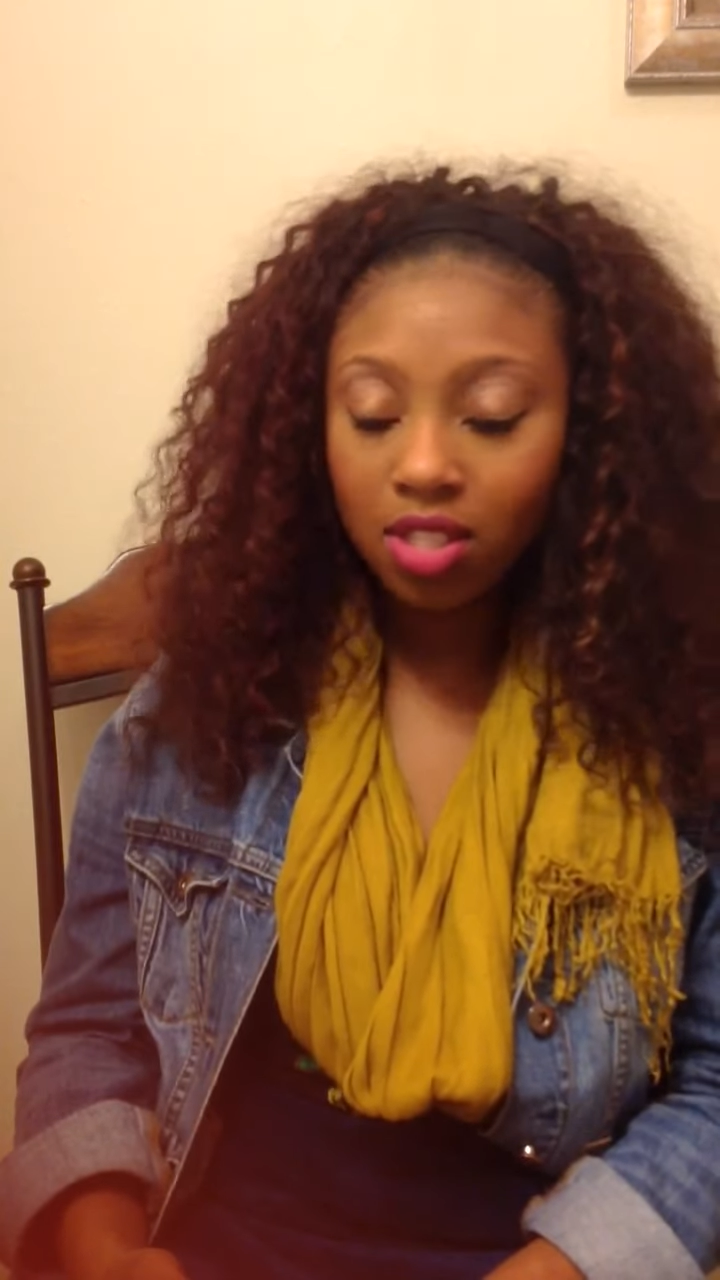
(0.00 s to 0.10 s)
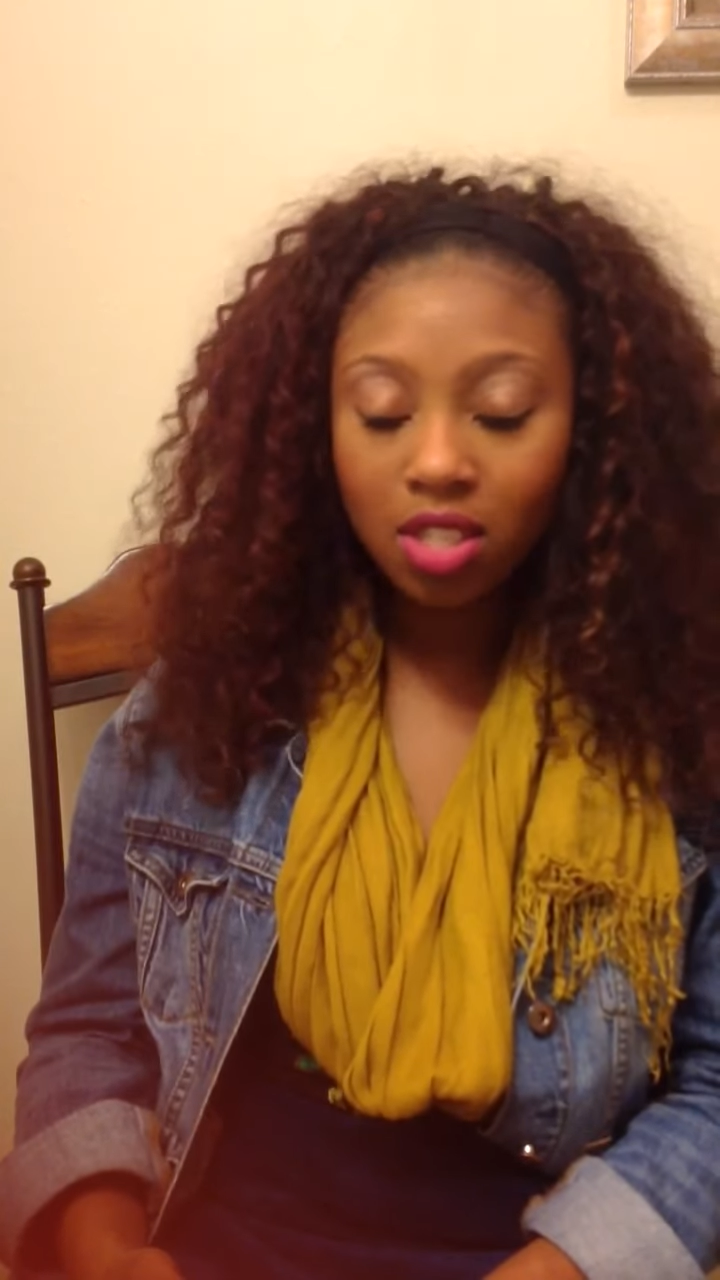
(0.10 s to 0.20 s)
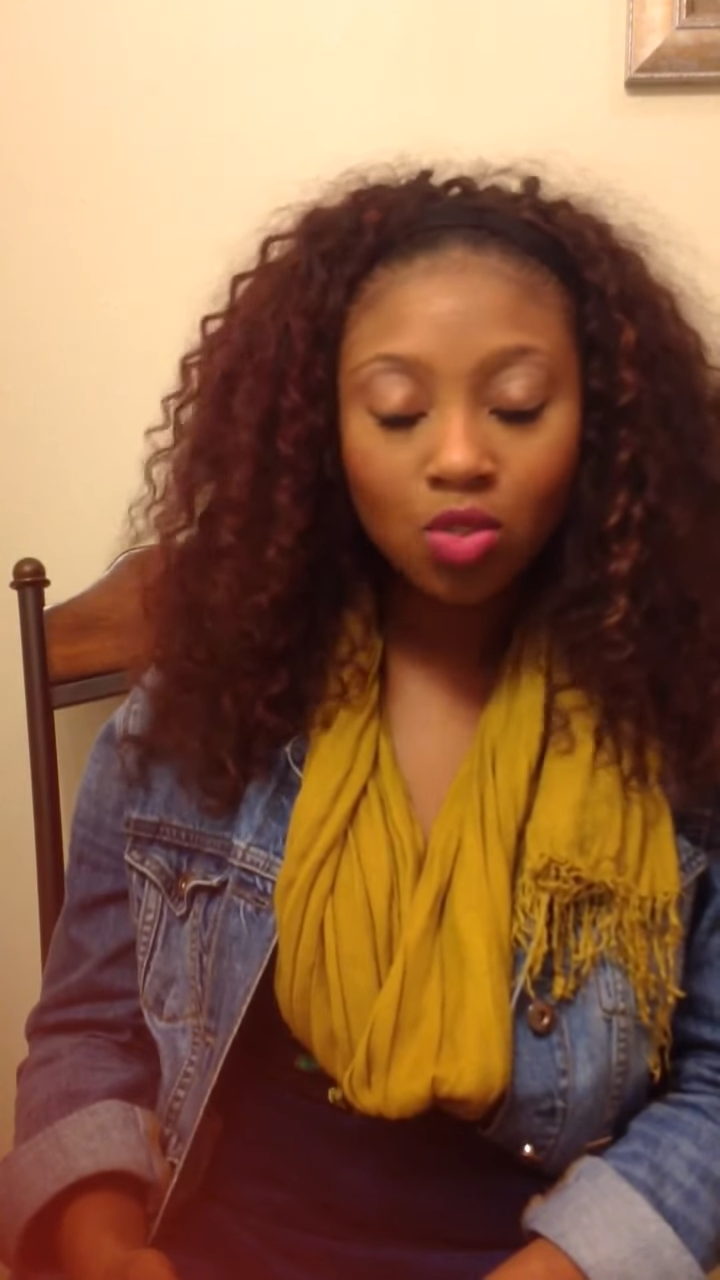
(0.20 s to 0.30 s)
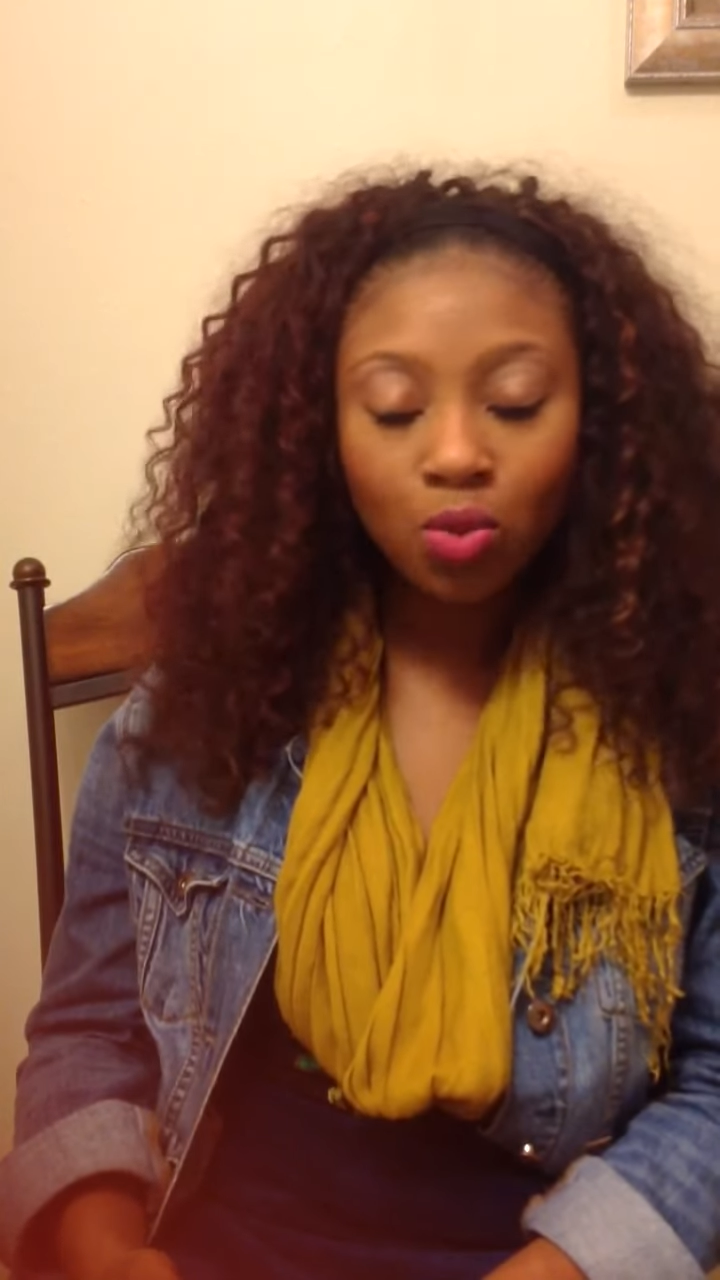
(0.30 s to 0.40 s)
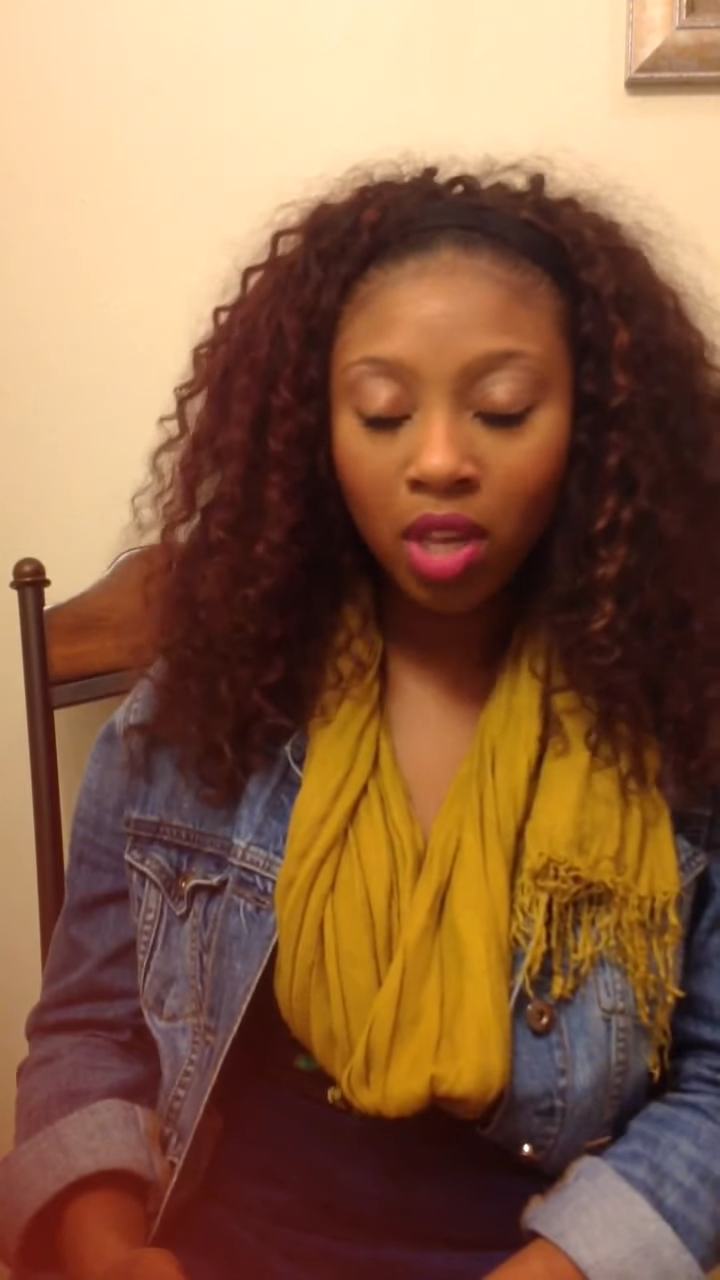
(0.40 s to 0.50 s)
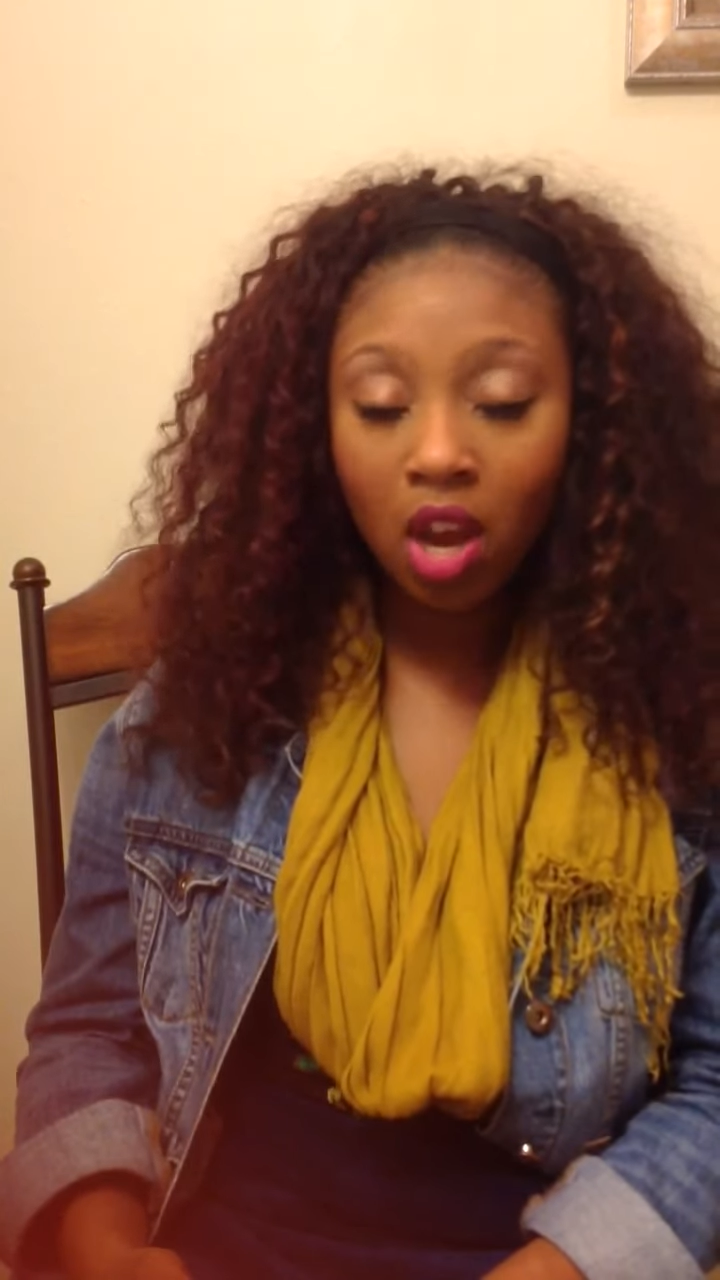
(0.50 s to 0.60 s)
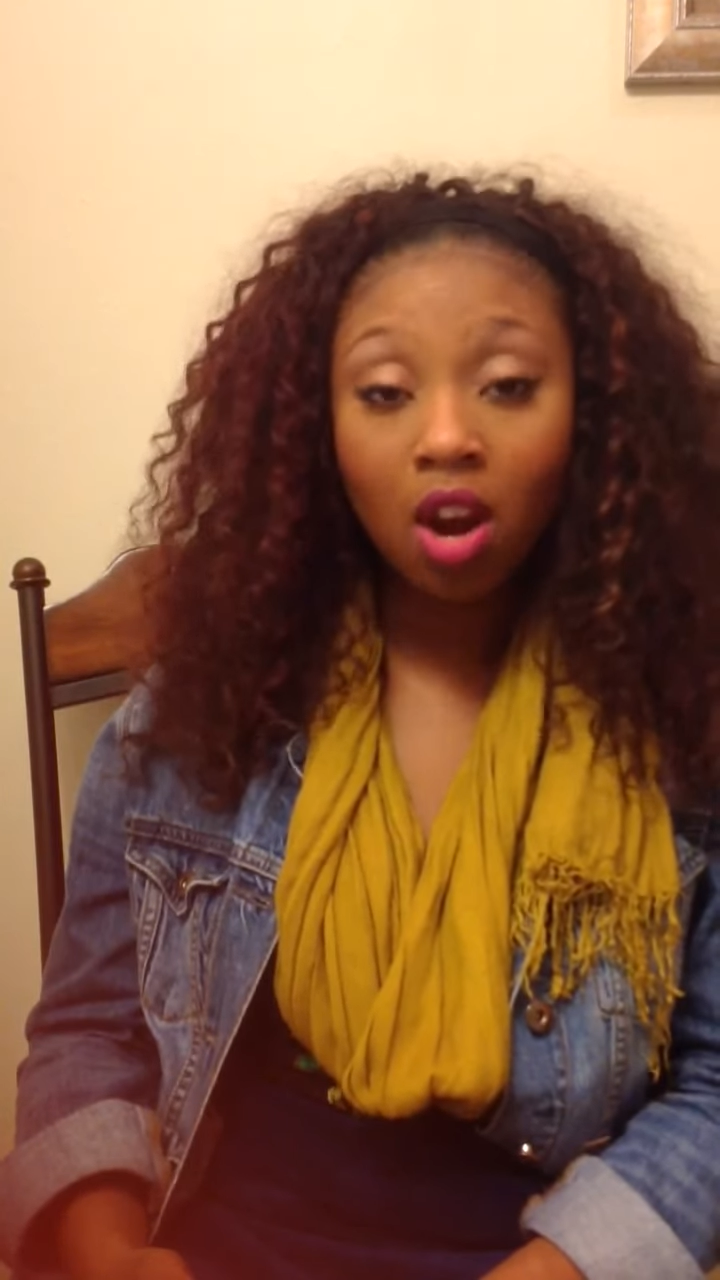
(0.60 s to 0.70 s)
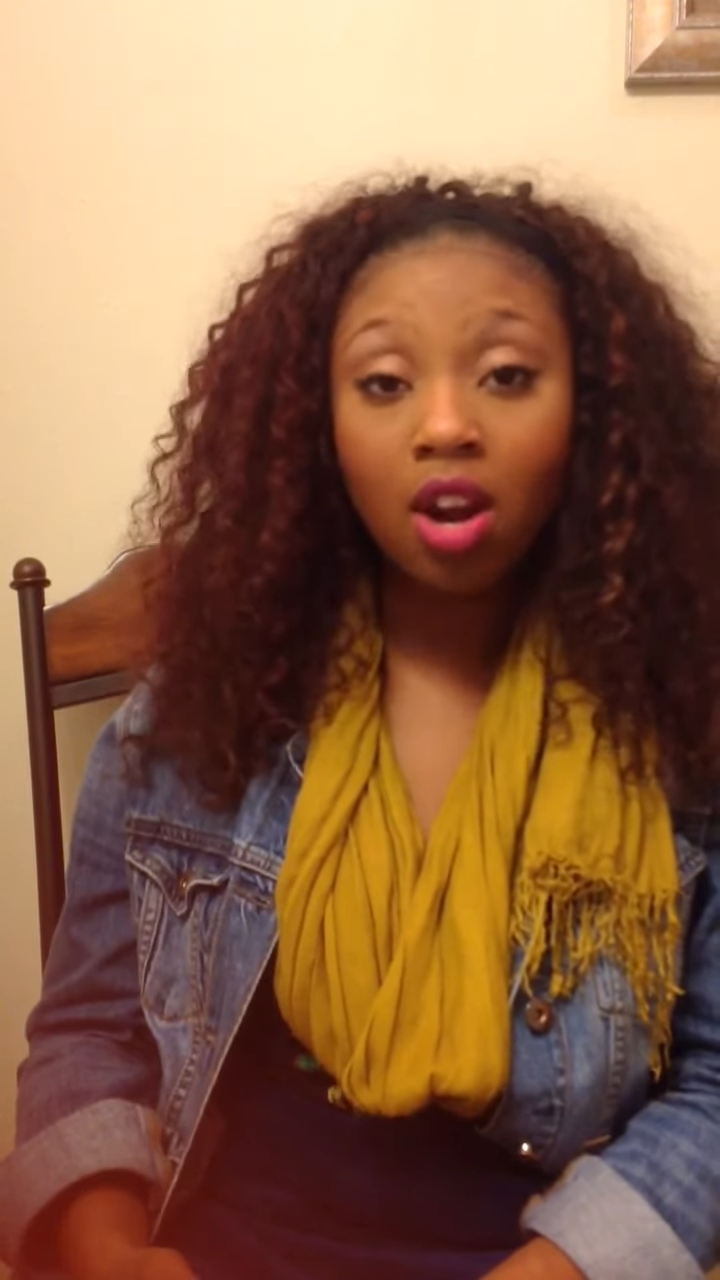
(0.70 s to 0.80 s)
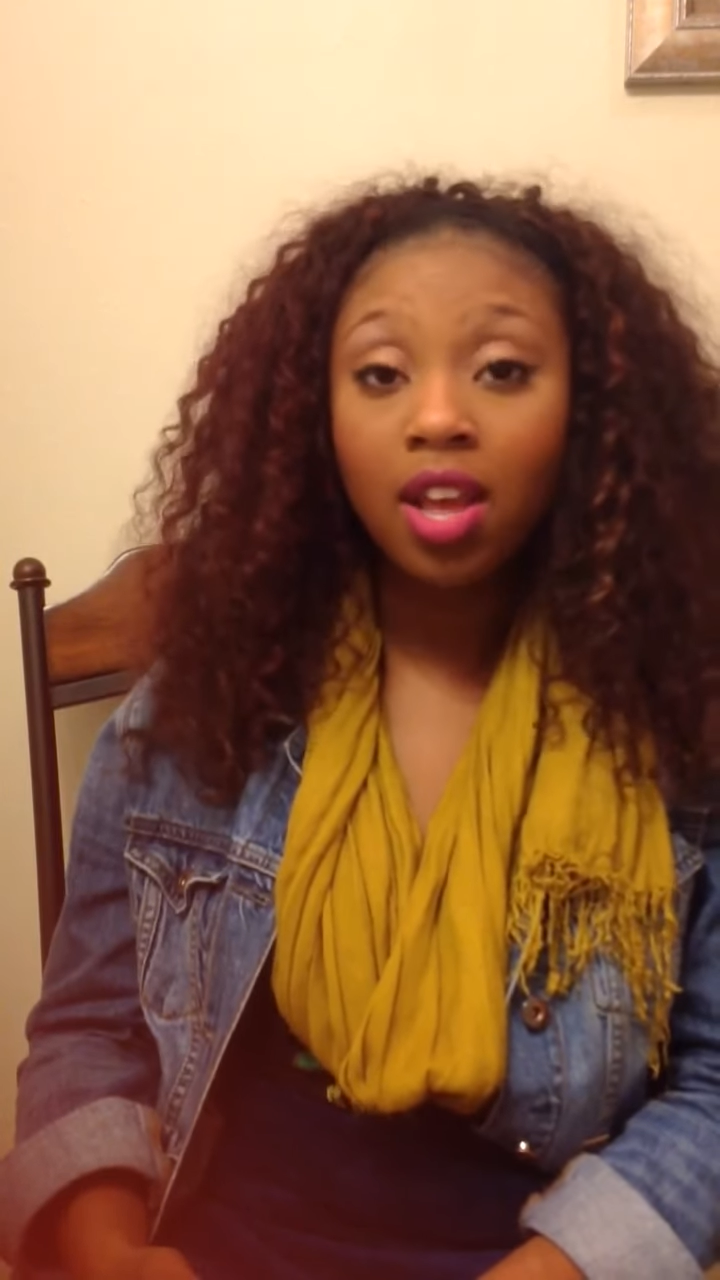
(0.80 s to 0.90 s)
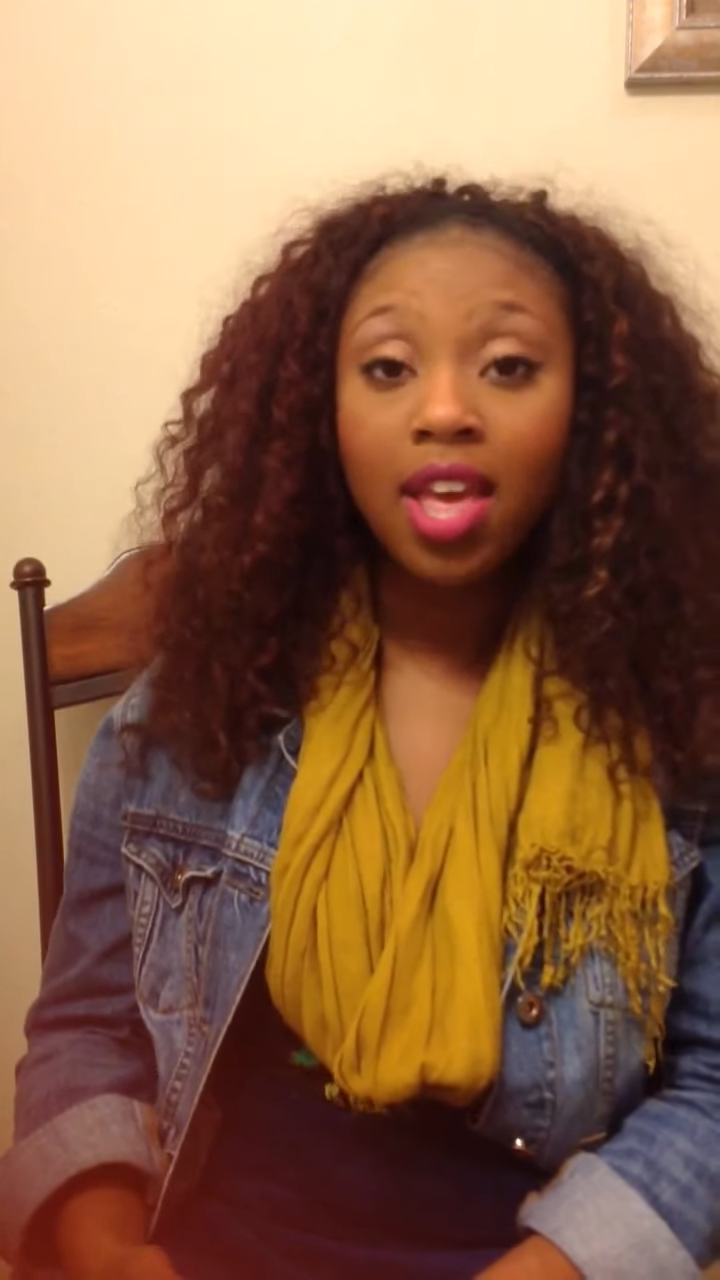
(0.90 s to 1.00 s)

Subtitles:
It's really hard.